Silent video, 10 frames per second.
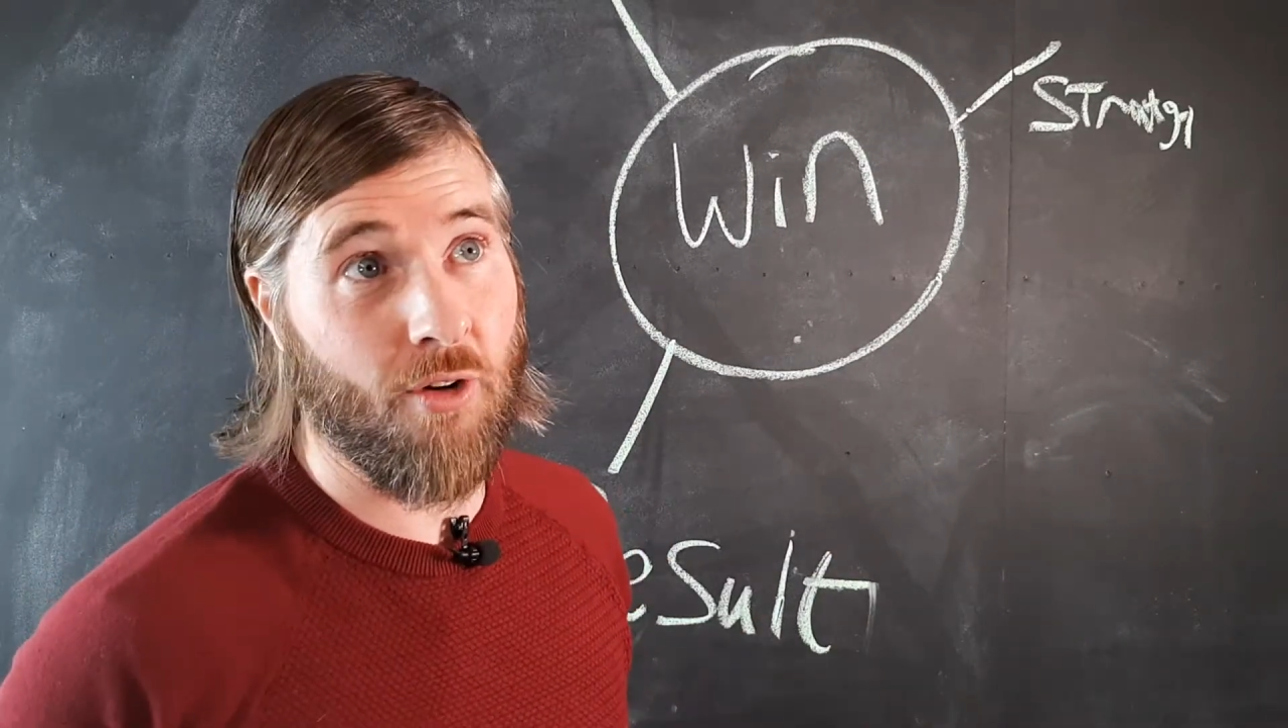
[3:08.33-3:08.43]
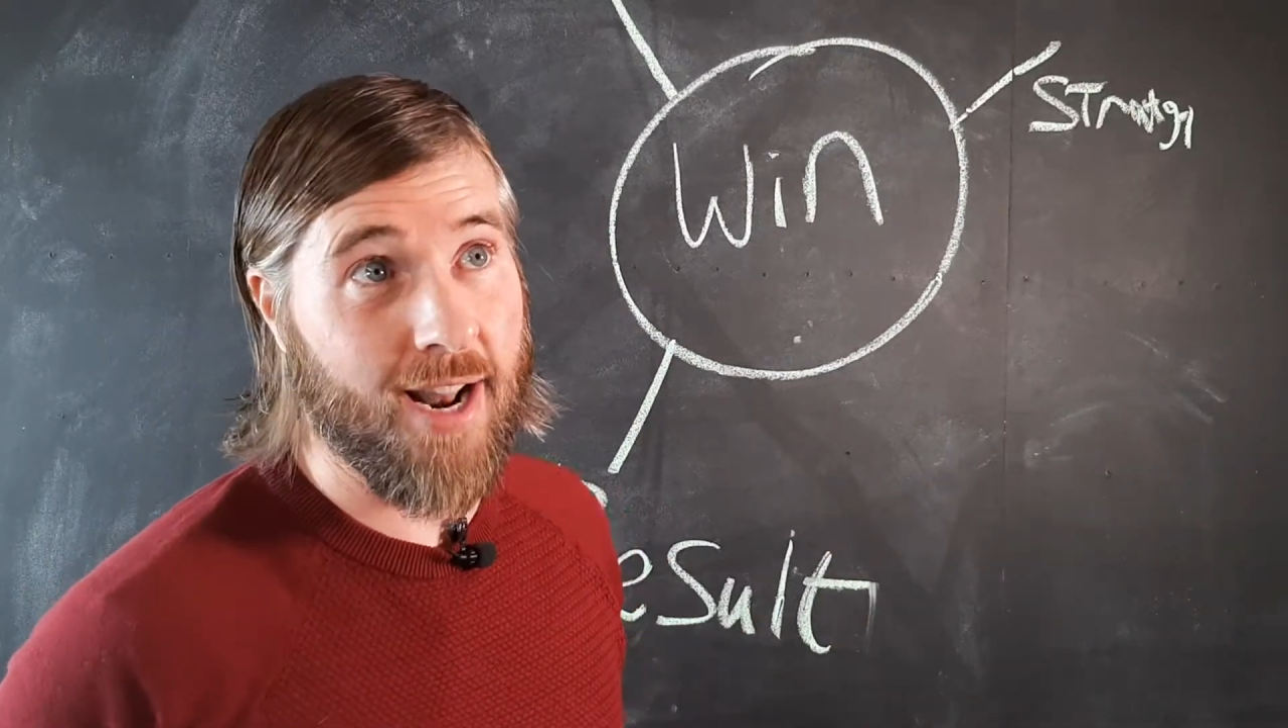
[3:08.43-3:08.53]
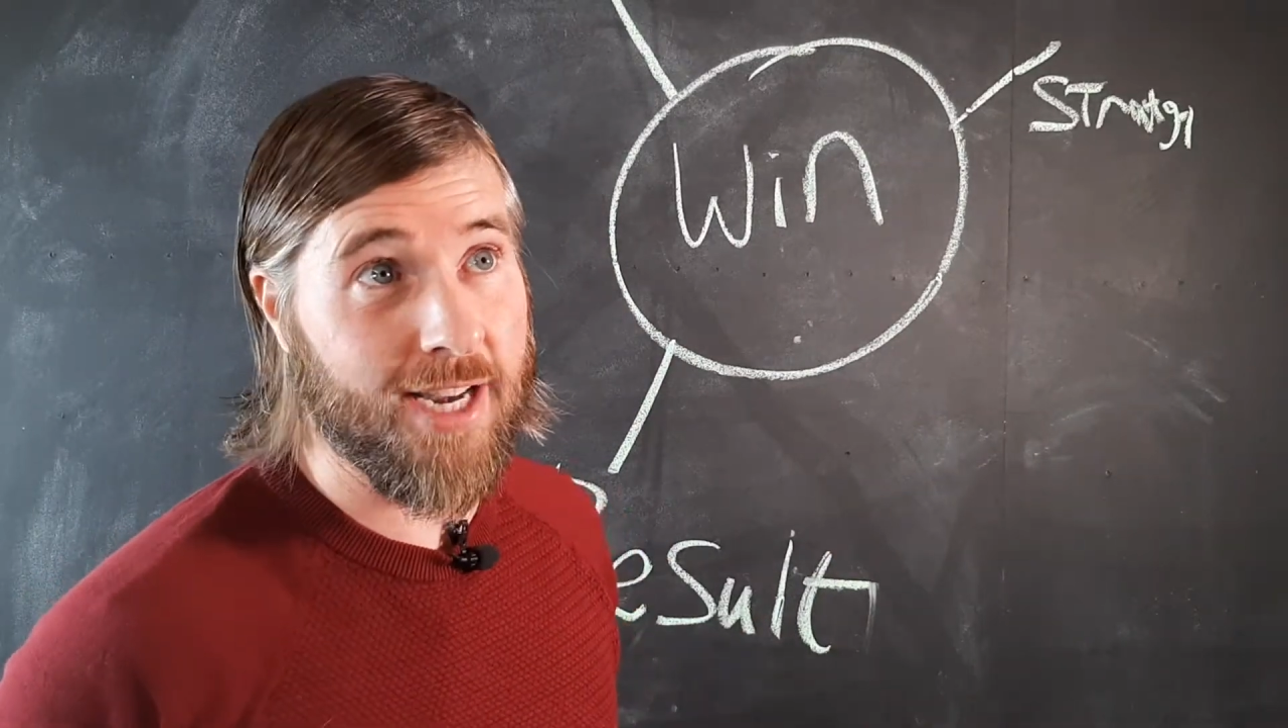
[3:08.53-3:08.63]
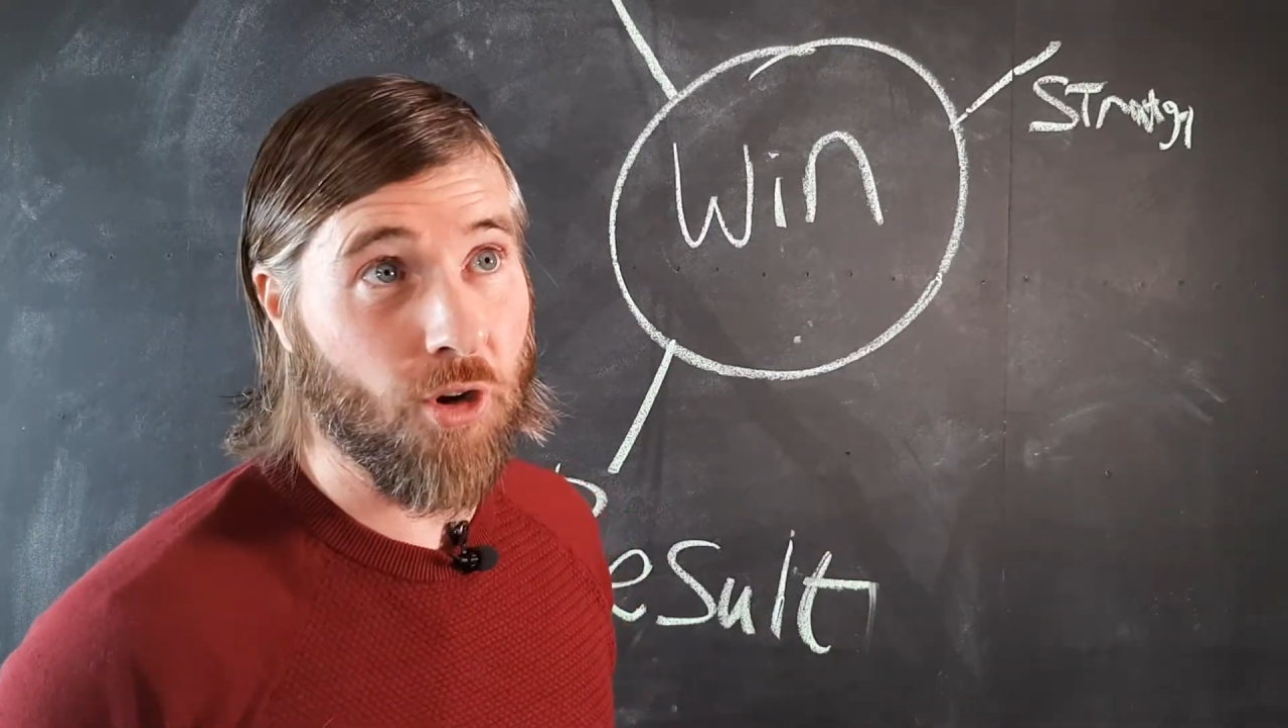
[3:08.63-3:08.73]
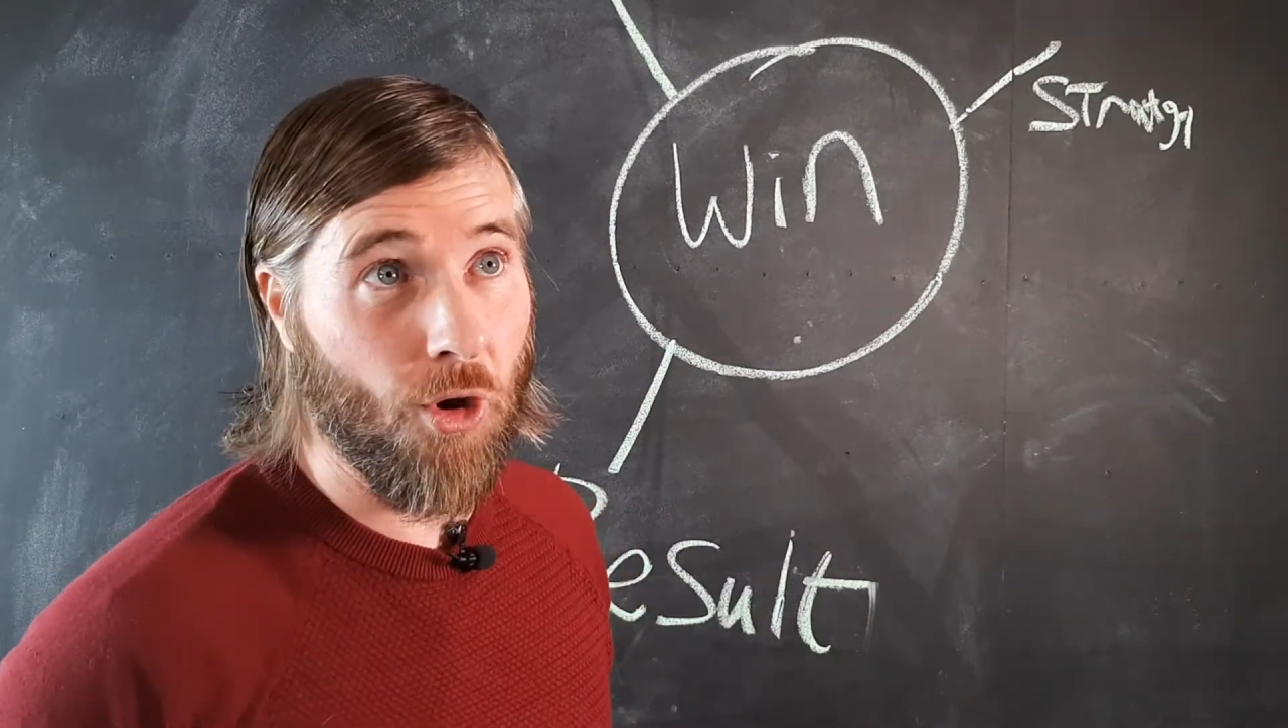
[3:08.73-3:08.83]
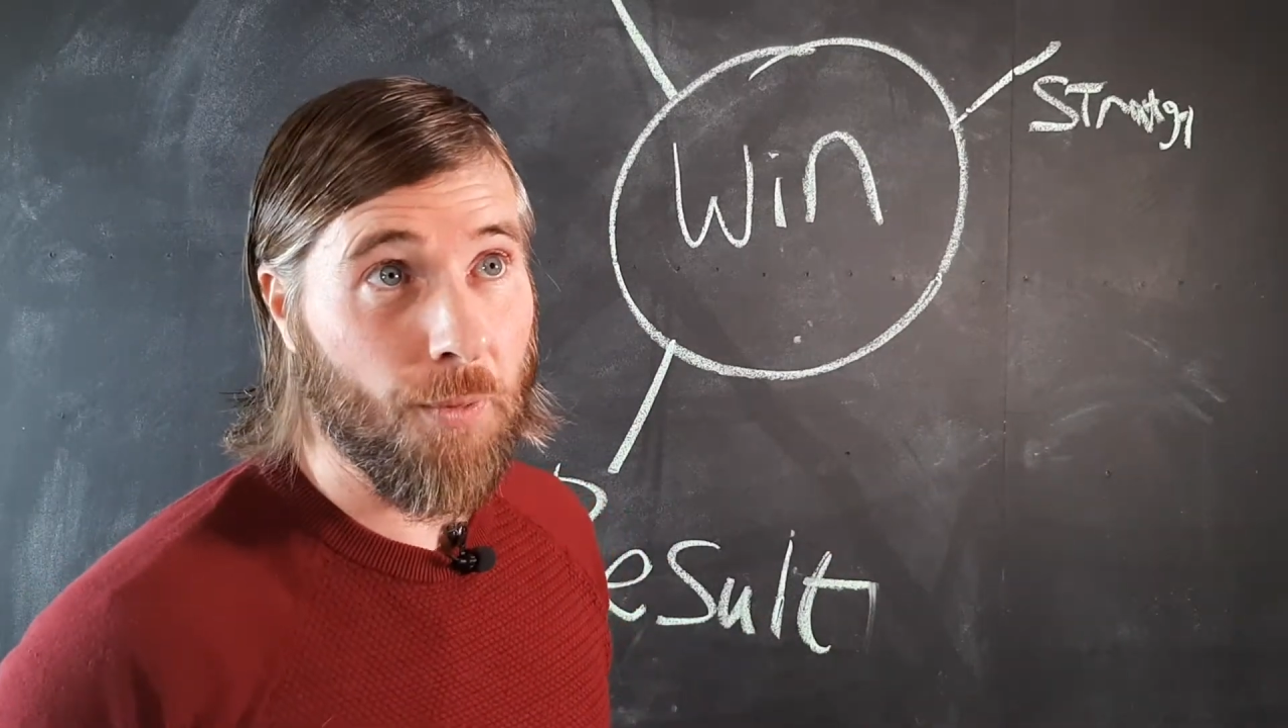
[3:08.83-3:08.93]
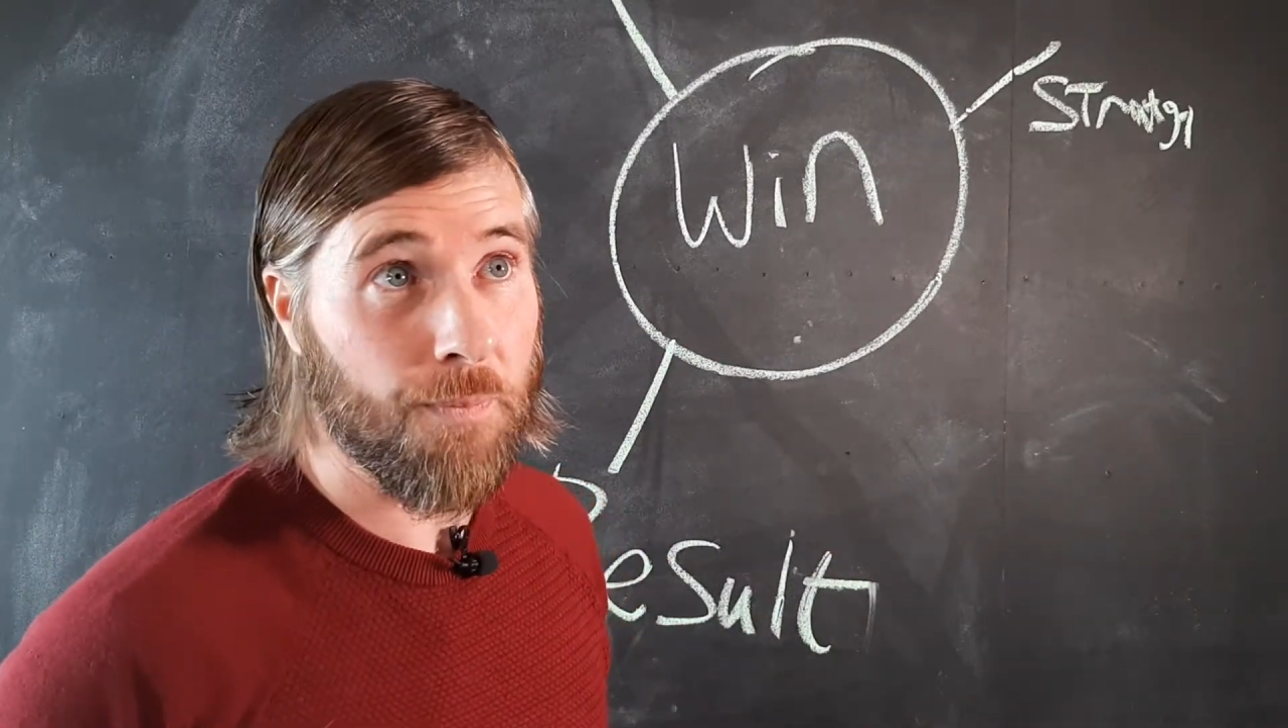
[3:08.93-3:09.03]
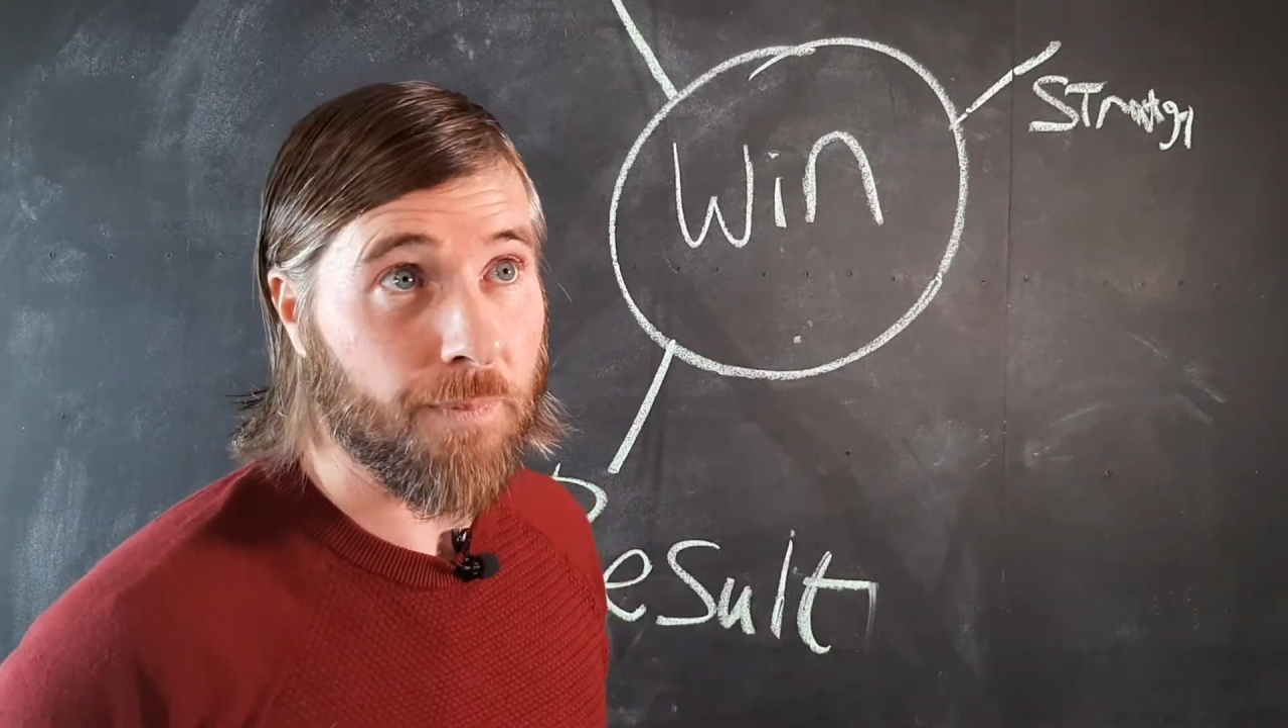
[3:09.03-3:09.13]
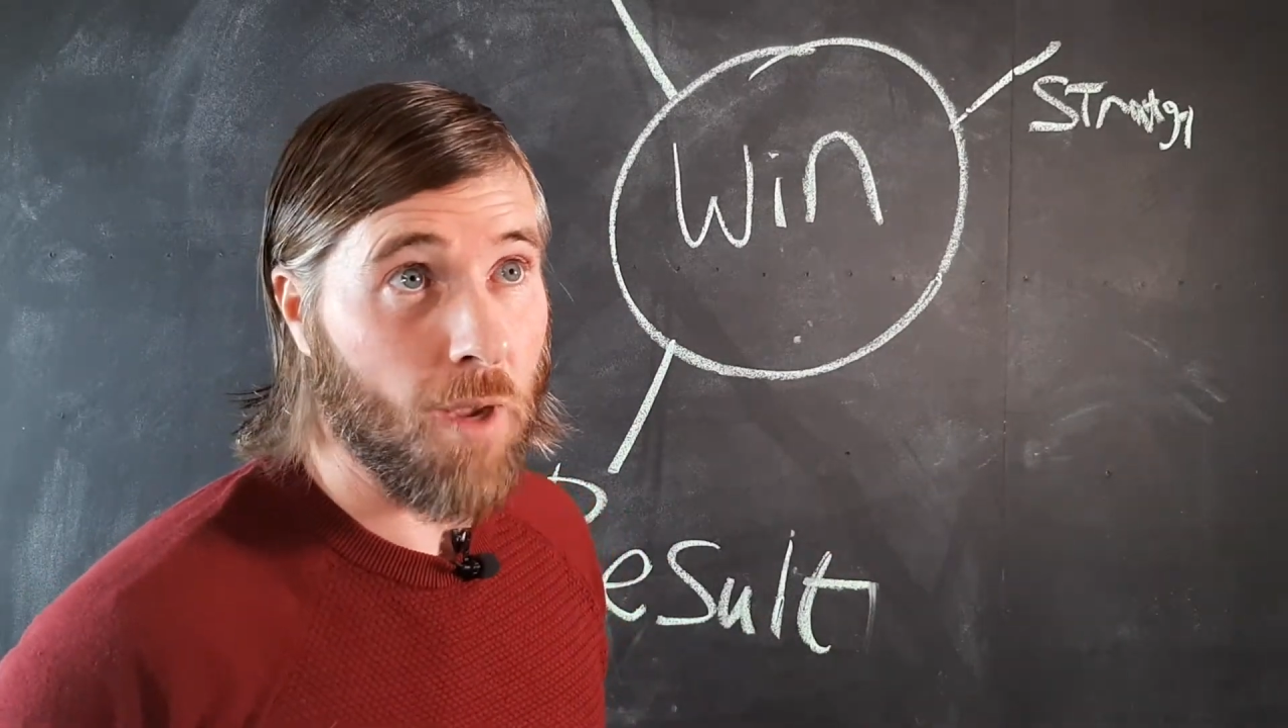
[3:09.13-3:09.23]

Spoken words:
already done.